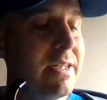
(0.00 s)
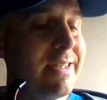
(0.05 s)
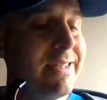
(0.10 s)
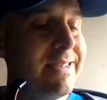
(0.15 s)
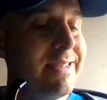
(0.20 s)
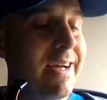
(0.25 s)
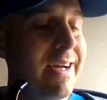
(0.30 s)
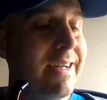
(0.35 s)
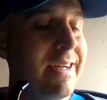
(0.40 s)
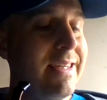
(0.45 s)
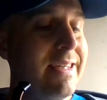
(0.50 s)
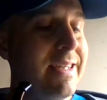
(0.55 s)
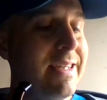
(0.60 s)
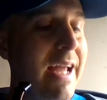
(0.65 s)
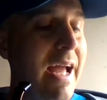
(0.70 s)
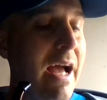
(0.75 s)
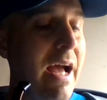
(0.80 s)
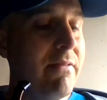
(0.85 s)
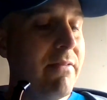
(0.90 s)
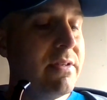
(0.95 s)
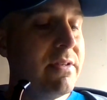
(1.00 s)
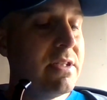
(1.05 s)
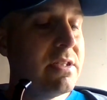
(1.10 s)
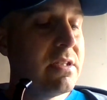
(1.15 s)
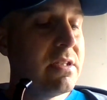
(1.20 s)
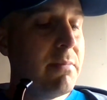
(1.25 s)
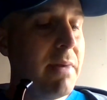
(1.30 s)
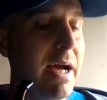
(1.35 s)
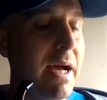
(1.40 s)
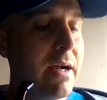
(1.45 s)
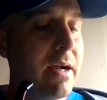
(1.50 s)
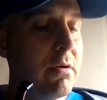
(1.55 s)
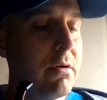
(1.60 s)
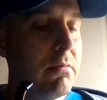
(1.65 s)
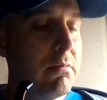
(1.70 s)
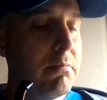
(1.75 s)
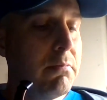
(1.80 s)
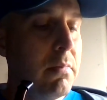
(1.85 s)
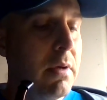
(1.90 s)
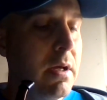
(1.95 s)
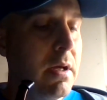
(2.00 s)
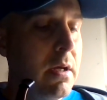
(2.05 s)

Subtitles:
Kentucky, Cavendish tobacco,